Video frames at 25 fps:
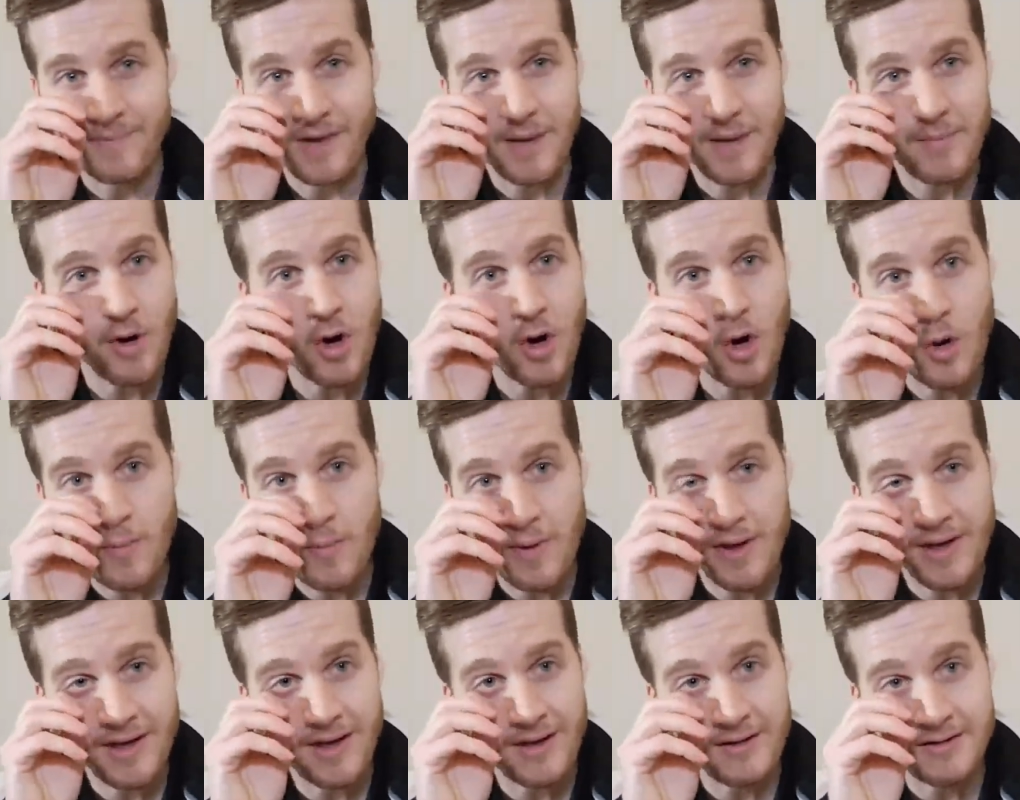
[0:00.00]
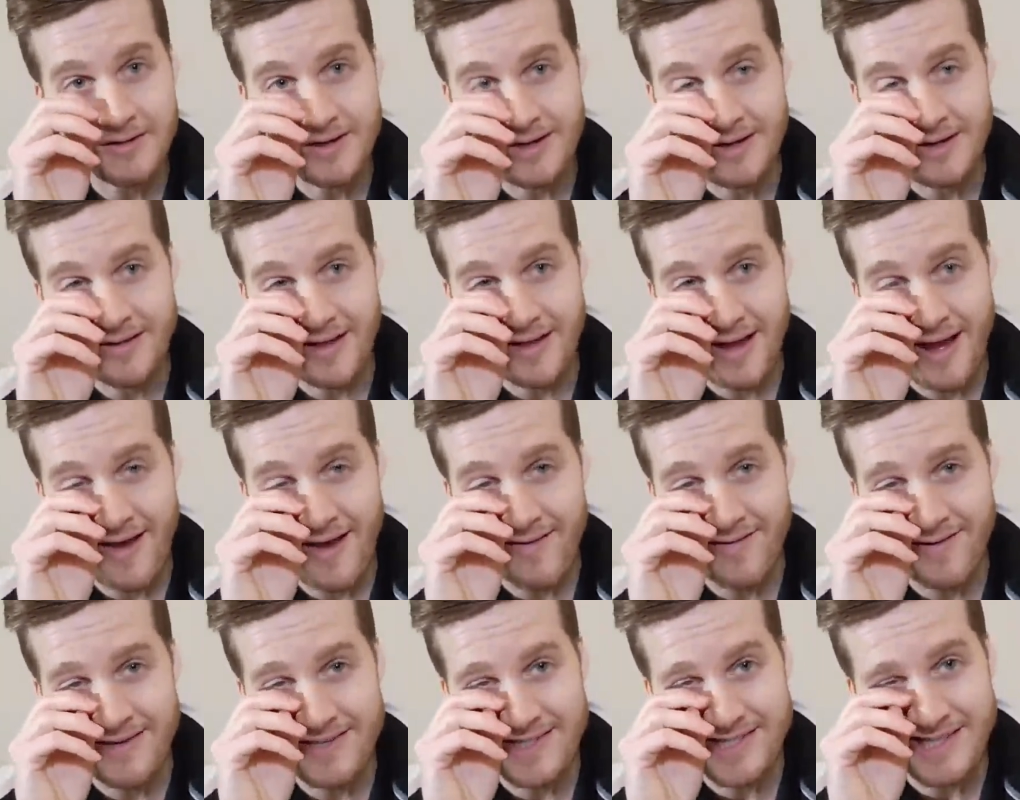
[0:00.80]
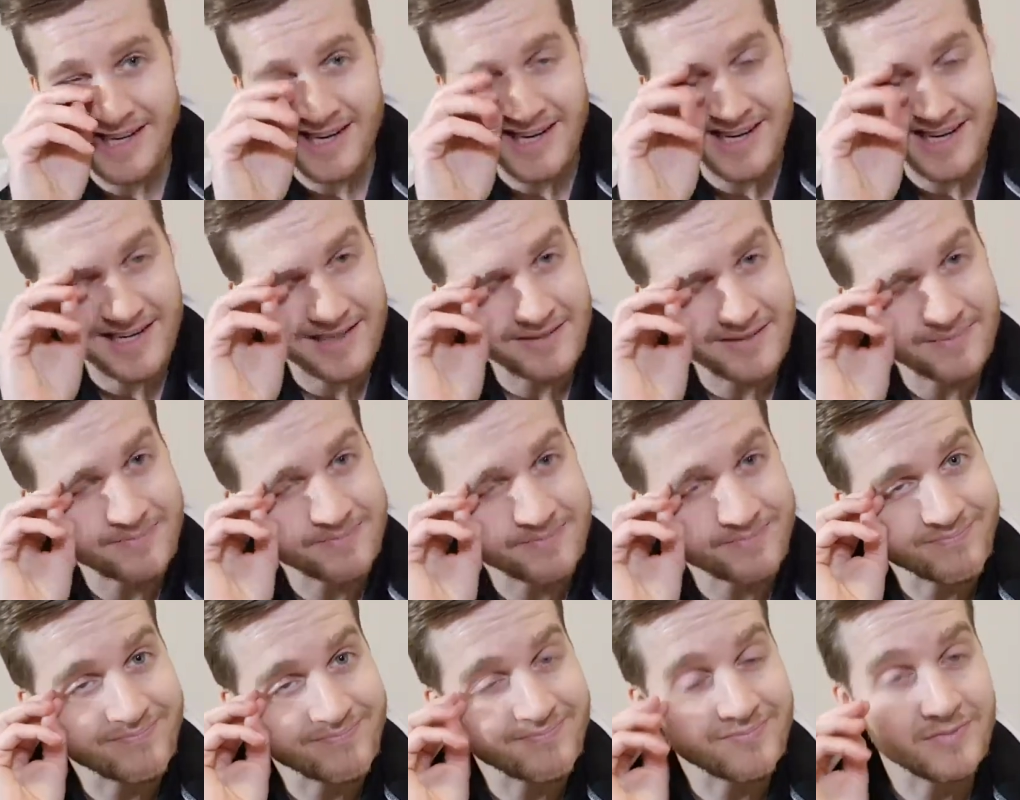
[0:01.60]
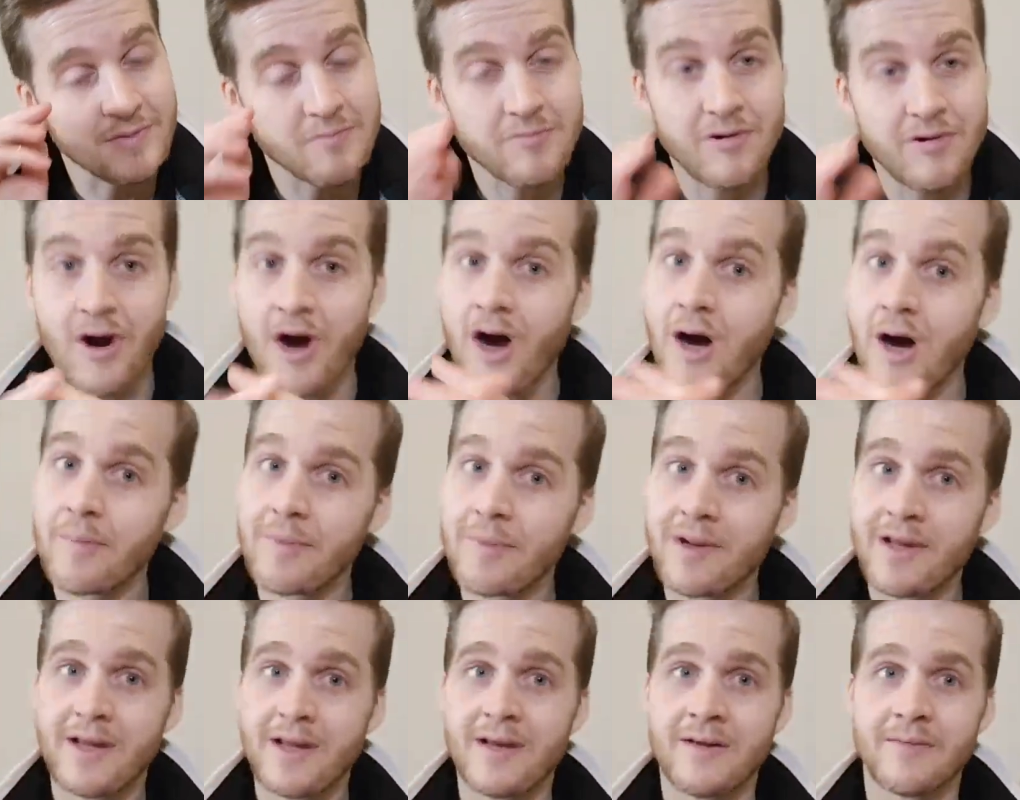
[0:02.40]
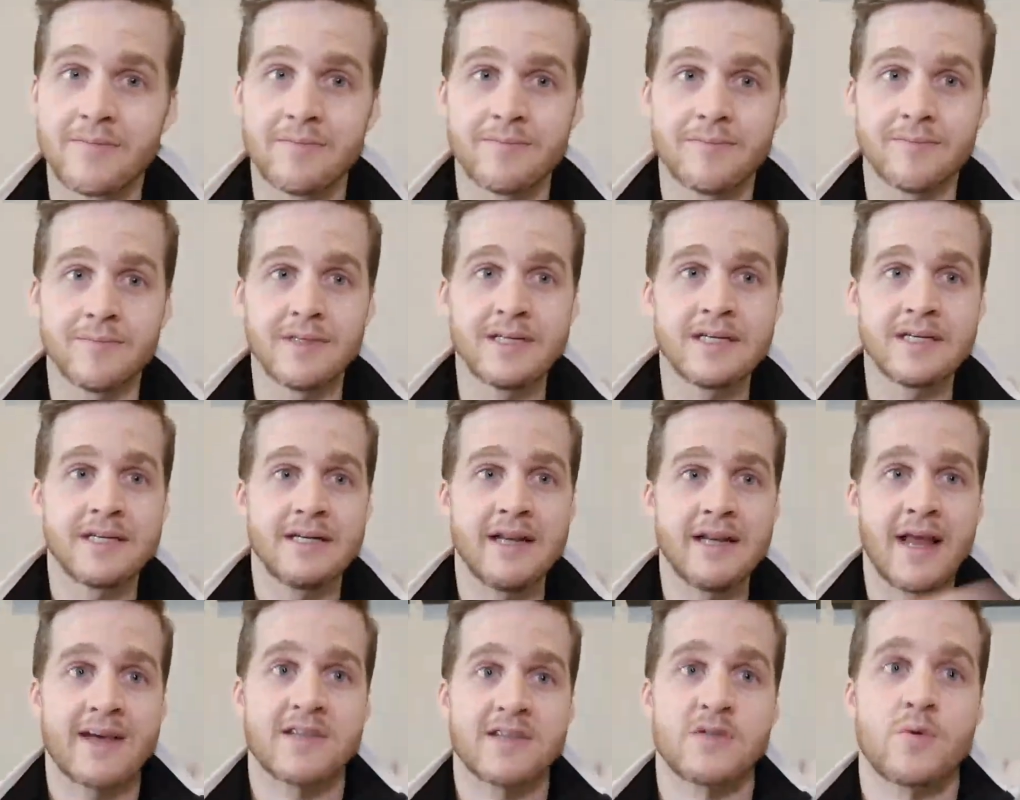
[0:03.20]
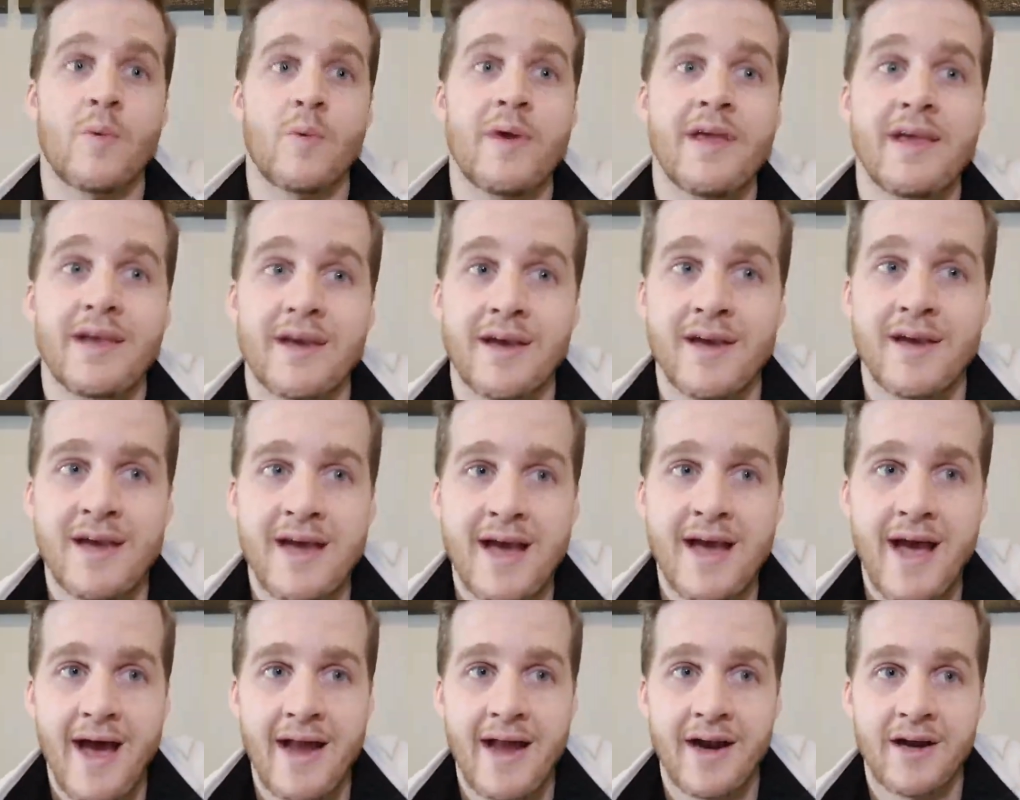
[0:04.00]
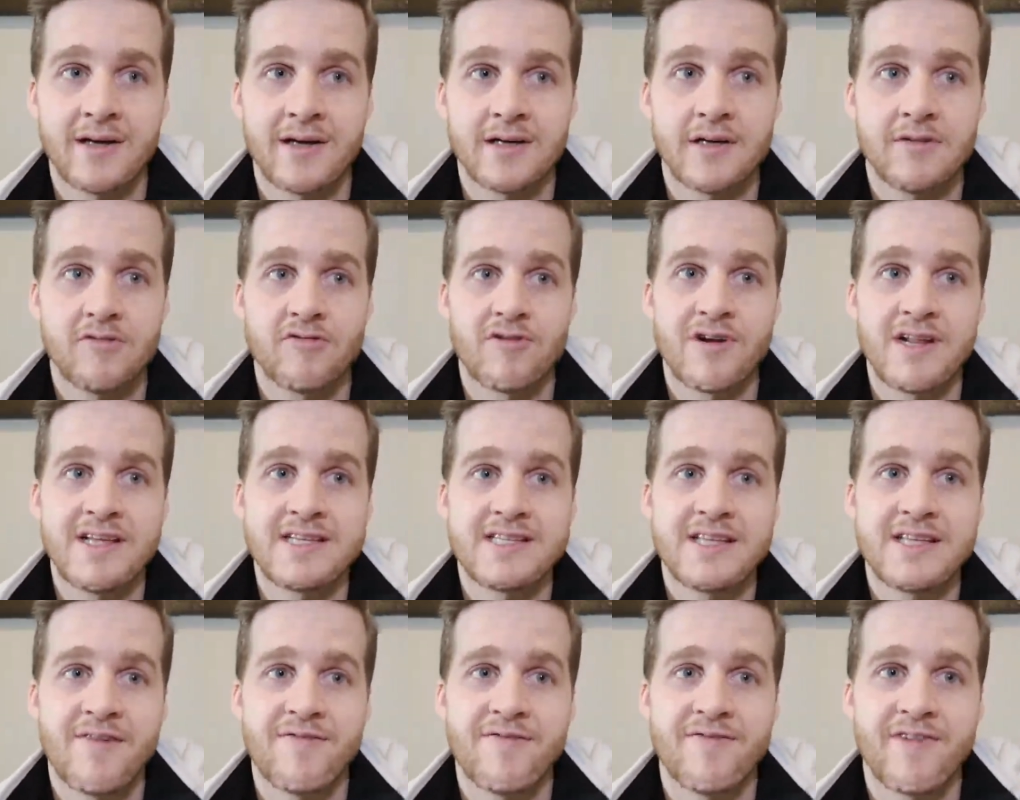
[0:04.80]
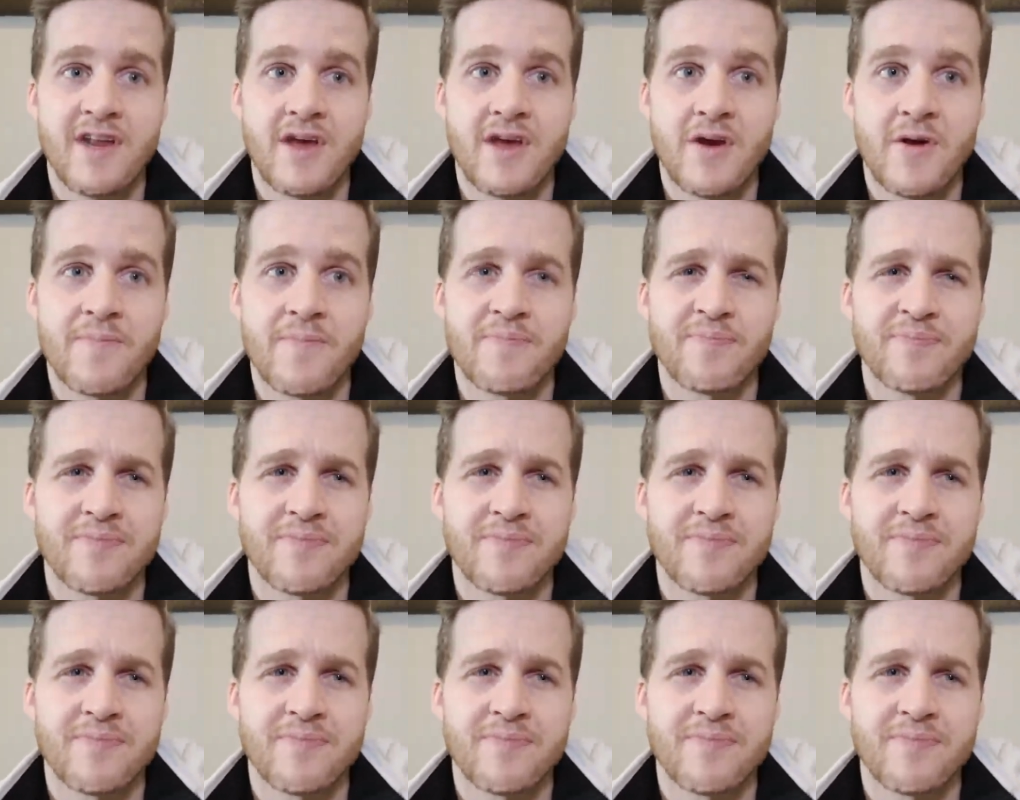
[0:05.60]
I'm hoping I'll either have it done probably mid next week, and I'll release that video.